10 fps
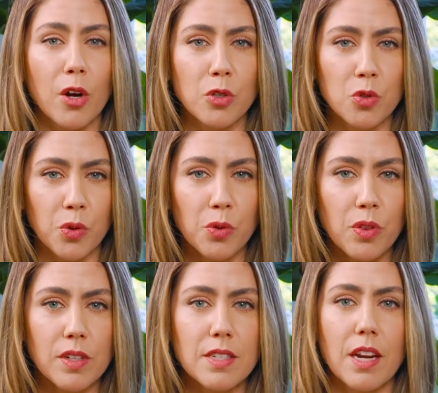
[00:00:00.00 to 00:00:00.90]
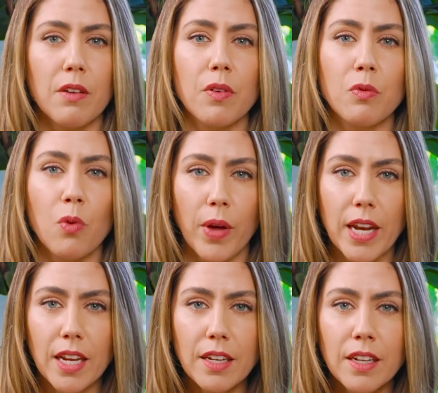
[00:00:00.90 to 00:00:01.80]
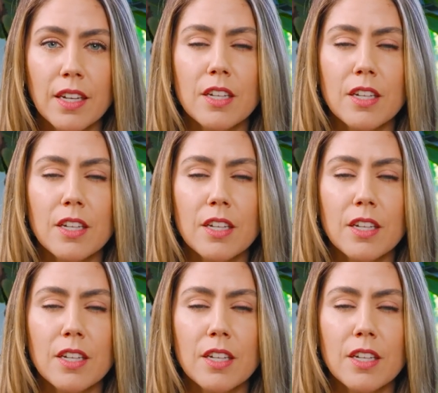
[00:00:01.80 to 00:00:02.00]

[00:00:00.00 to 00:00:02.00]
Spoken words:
our truth instead of avoiding.